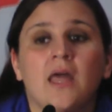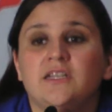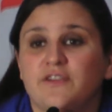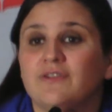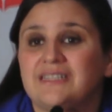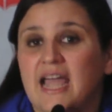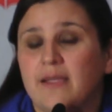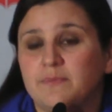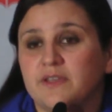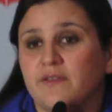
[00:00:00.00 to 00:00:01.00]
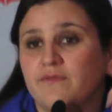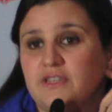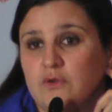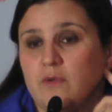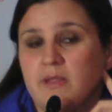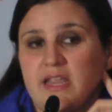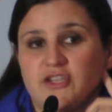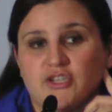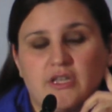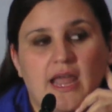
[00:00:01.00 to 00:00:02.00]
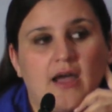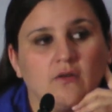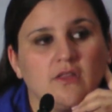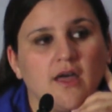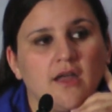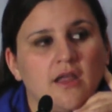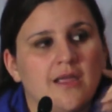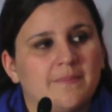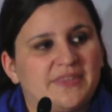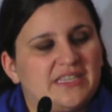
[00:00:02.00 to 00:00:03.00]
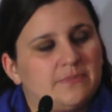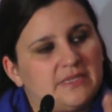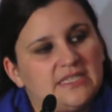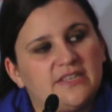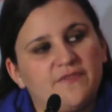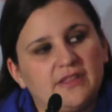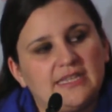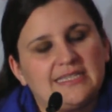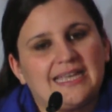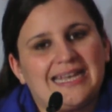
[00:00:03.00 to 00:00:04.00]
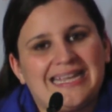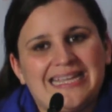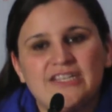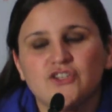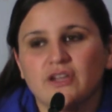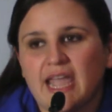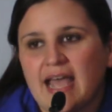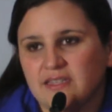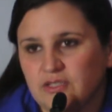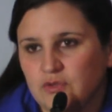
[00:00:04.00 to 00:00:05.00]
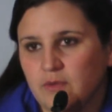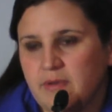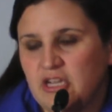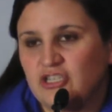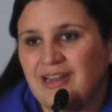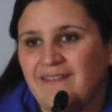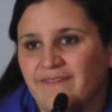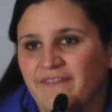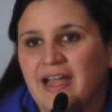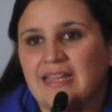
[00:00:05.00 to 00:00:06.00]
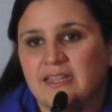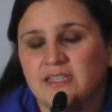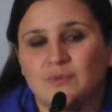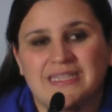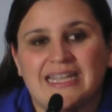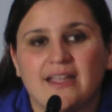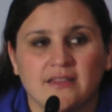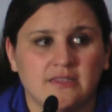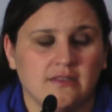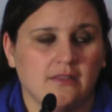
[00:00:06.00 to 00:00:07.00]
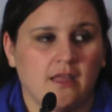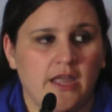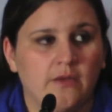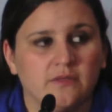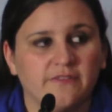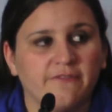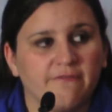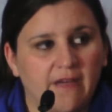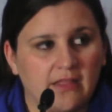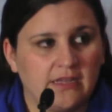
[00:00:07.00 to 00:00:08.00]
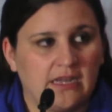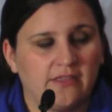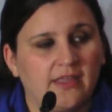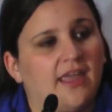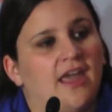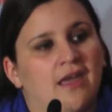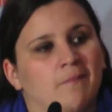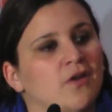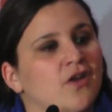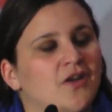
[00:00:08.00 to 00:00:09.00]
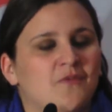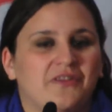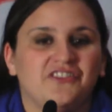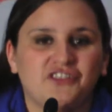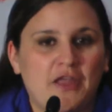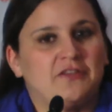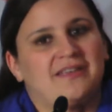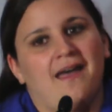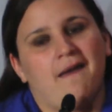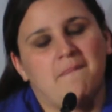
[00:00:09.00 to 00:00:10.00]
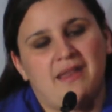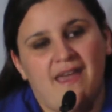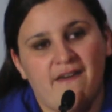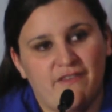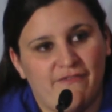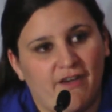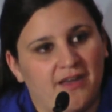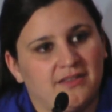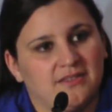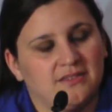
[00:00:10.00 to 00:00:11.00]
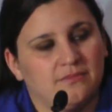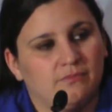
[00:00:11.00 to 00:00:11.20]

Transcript: different types of discrimination outlawed, but this specifically said intercaste discrimination and violence was against the law. It was a felony that came with jail time and heavy fines.